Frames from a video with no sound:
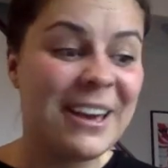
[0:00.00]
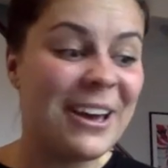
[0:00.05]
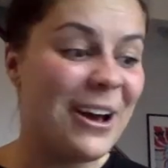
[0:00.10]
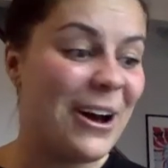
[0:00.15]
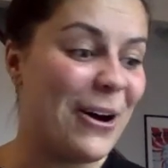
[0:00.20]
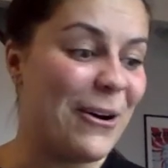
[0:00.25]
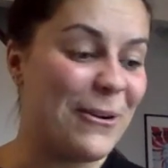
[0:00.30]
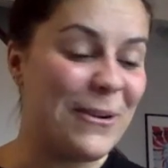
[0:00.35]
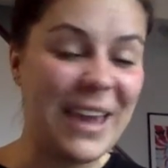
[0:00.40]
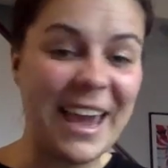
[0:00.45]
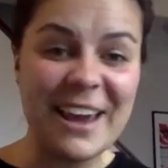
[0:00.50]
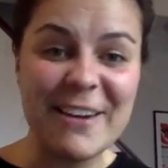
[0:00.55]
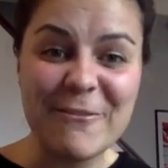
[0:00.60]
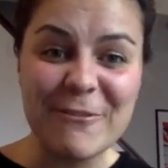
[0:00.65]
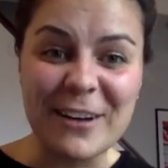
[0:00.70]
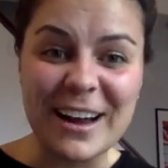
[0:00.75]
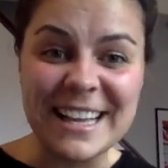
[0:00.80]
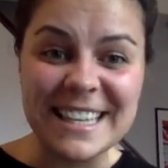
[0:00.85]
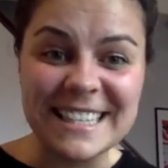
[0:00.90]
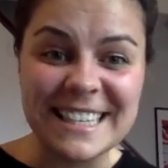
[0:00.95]
Okay,
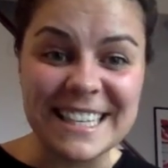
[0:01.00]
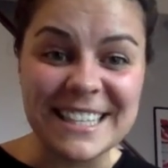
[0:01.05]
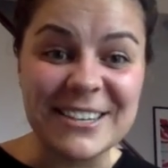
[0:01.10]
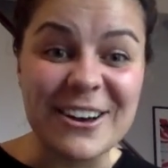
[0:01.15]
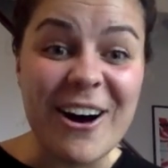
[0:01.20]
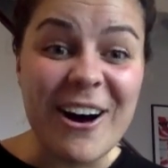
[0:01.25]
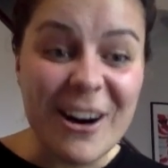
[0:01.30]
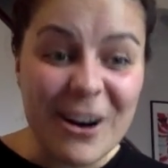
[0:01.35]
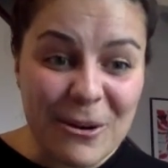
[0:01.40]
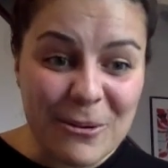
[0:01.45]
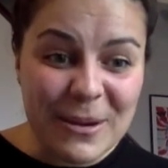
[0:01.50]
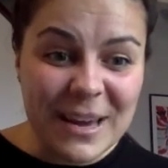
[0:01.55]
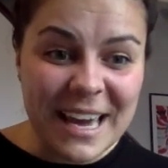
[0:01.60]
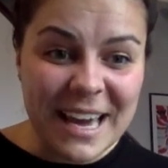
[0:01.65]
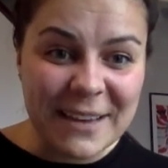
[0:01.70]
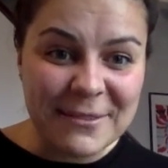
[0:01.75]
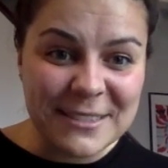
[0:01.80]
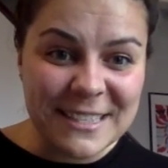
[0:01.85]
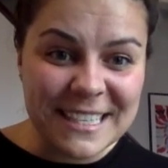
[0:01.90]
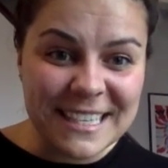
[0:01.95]
friends, that's all we
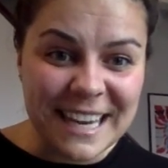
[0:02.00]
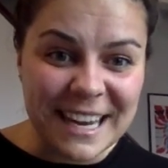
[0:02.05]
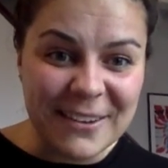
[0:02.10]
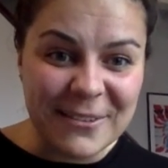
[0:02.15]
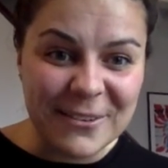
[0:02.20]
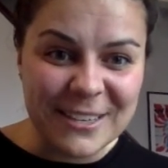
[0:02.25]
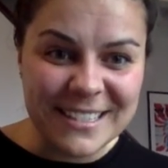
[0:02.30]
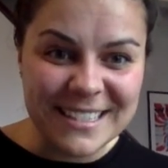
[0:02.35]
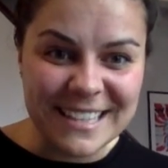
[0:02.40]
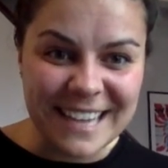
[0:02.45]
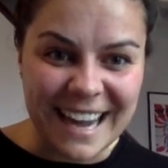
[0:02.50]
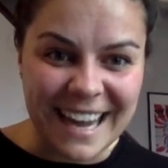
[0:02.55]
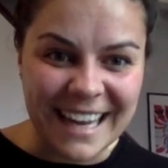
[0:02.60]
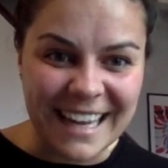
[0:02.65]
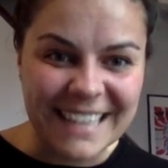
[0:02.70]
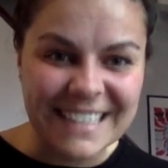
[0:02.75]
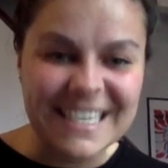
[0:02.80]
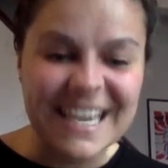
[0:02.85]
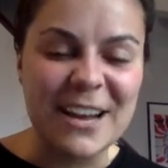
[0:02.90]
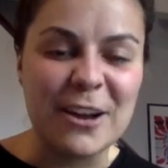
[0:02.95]
have today for
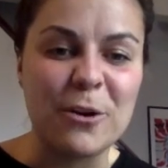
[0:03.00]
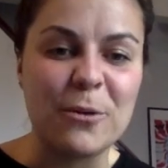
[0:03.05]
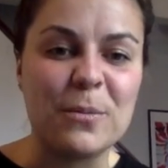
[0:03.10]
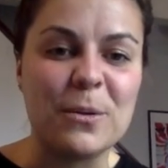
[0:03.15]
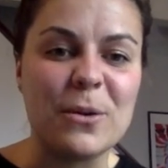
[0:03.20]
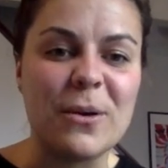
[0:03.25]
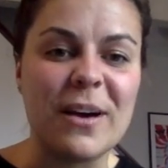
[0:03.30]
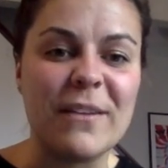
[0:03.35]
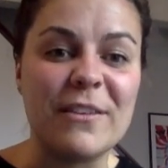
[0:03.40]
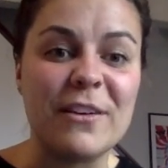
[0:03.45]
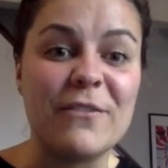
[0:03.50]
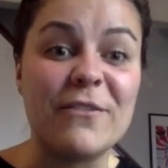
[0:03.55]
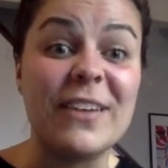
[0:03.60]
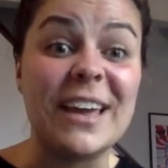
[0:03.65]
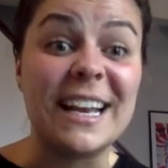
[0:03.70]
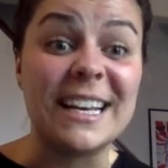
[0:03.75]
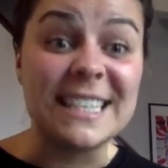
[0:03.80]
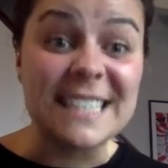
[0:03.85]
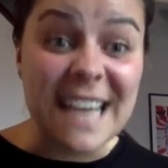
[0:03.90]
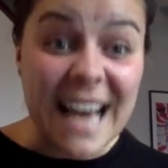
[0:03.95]
science. I hope you have a
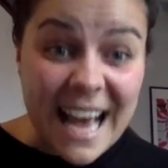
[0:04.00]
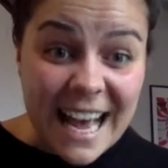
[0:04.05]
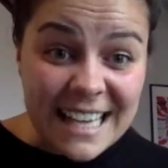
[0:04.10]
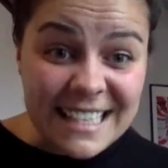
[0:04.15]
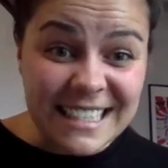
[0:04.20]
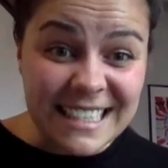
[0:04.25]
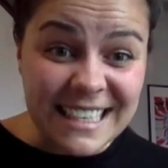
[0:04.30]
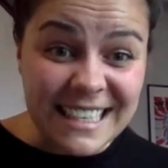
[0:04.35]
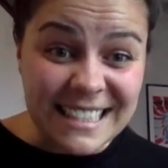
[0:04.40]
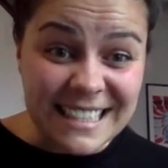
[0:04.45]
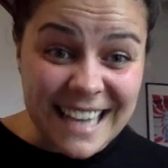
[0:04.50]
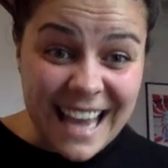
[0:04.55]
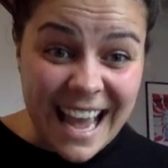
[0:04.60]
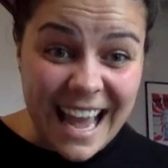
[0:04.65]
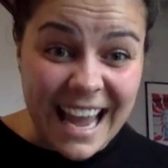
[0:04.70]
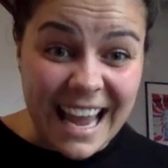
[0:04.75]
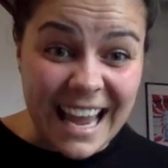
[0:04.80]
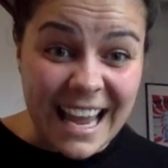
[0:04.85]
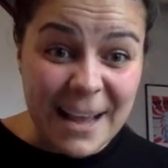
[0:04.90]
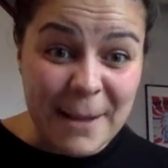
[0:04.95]
fantastic
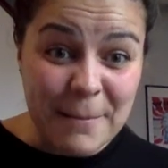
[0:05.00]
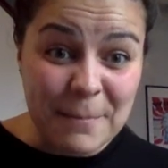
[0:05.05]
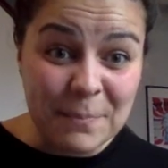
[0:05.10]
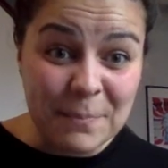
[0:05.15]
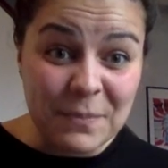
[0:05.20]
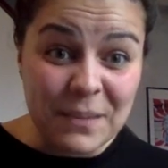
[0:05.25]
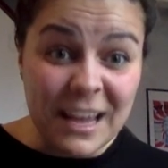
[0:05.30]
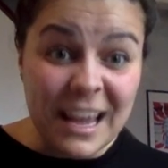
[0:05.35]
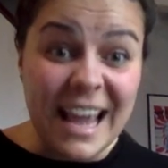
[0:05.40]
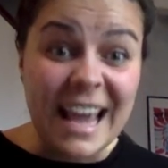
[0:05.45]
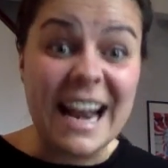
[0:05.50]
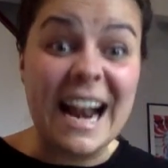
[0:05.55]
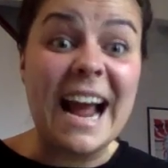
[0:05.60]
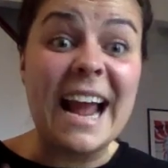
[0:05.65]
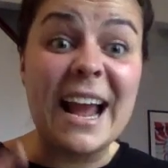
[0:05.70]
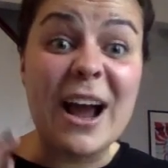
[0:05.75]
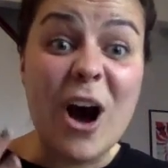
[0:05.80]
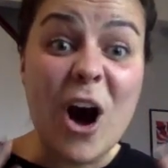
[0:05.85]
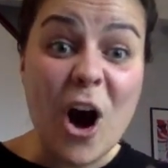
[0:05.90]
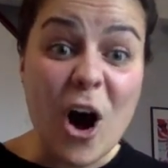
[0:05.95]
day. And I
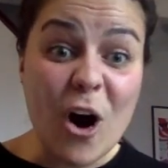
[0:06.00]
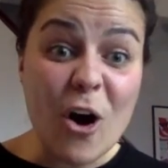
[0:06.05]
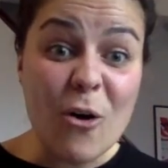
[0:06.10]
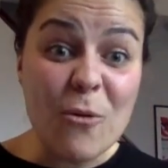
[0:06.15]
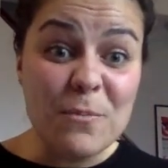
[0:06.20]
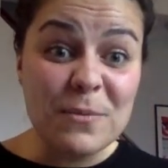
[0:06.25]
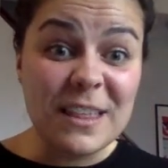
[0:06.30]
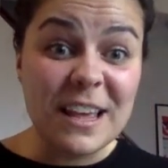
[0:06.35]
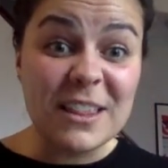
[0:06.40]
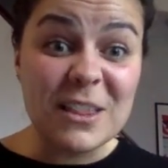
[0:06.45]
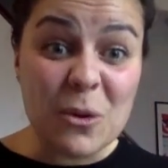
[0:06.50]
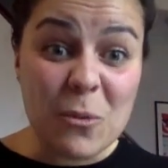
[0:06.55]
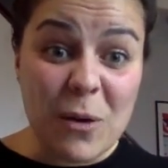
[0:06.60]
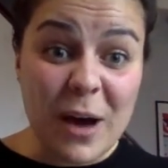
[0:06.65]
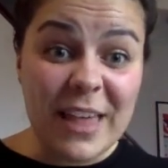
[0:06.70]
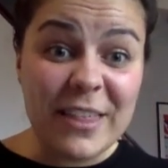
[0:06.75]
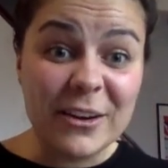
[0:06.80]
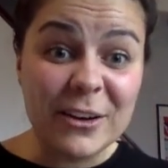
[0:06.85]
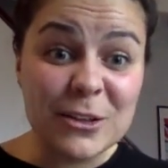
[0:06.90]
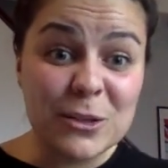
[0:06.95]
hope that the
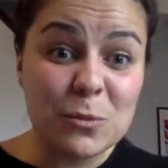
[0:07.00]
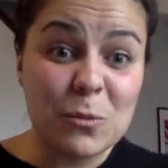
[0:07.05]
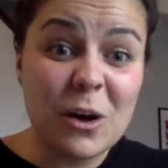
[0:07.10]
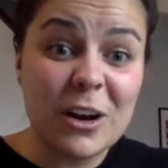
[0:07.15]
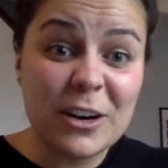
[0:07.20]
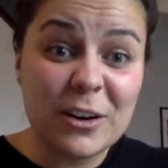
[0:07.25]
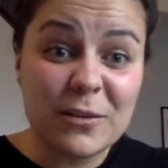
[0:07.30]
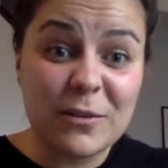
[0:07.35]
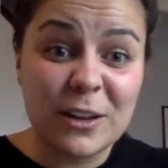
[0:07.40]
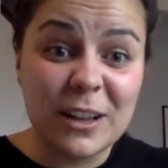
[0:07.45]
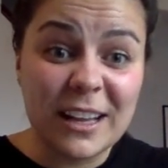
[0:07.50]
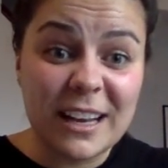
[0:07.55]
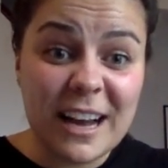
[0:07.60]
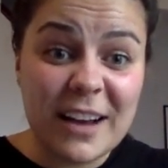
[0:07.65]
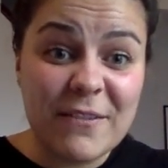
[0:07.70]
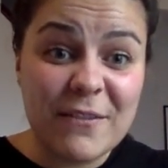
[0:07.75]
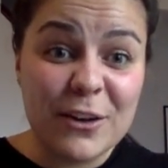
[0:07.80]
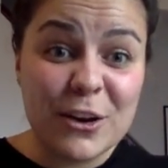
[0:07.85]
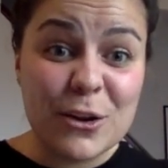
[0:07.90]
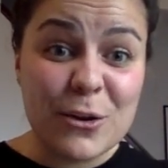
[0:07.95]
weather's wonderful enough
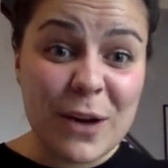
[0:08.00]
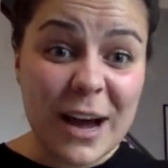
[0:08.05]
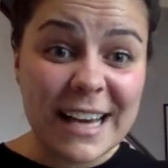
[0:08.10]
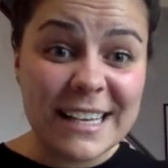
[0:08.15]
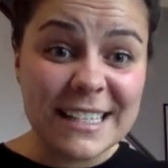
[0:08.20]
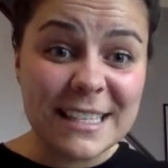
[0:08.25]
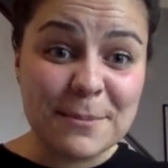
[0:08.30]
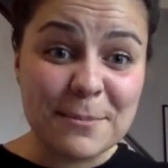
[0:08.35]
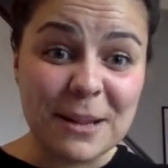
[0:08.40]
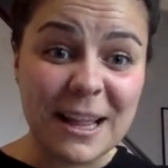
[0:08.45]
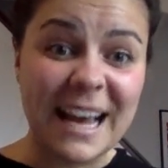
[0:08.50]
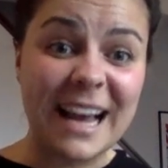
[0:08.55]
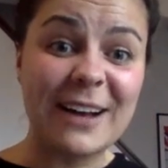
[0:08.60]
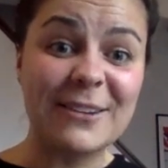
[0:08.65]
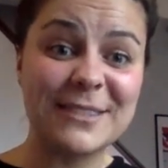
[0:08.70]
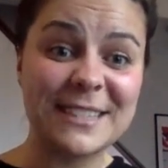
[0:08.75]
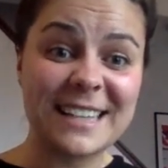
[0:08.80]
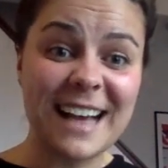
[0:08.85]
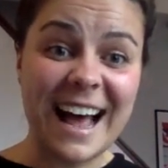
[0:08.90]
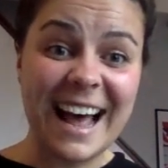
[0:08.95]
for you guys to play
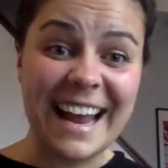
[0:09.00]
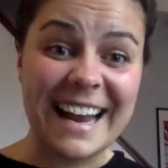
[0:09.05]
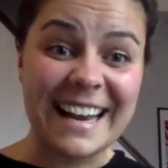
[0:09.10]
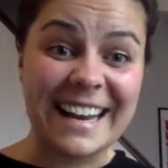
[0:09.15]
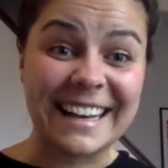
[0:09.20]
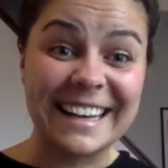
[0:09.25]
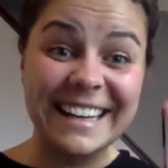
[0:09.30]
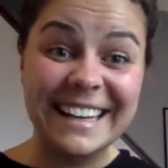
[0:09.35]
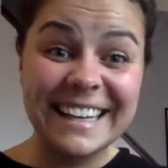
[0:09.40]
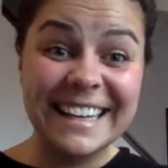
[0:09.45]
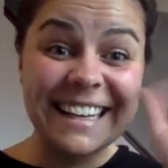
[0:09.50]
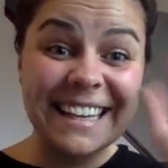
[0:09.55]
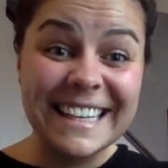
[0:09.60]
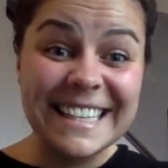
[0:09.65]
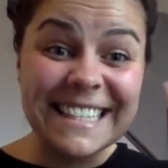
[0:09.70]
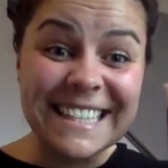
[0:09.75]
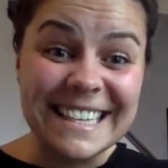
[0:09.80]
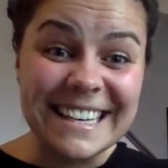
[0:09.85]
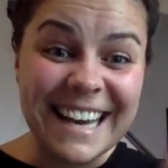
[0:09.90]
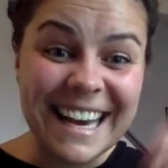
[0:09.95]
outside.
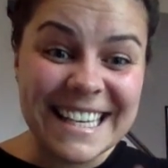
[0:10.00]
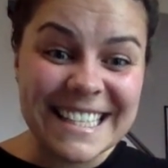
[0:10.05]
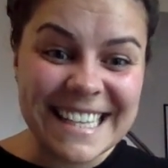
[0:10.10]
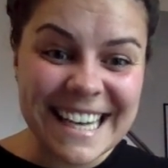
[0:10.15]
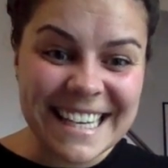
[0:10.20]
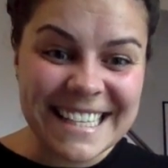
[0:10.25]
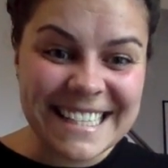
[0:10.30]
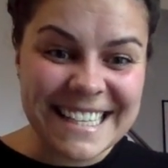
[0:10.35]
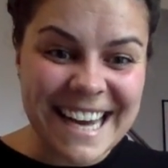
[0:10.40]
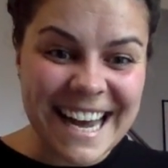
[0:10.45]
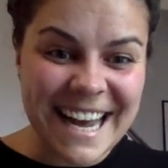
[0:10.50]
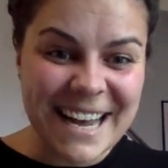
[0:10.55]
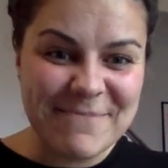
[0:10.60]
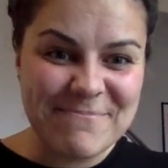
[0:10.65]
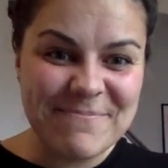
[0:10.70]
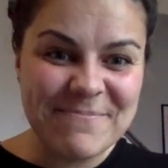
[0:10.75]
See you guys next time.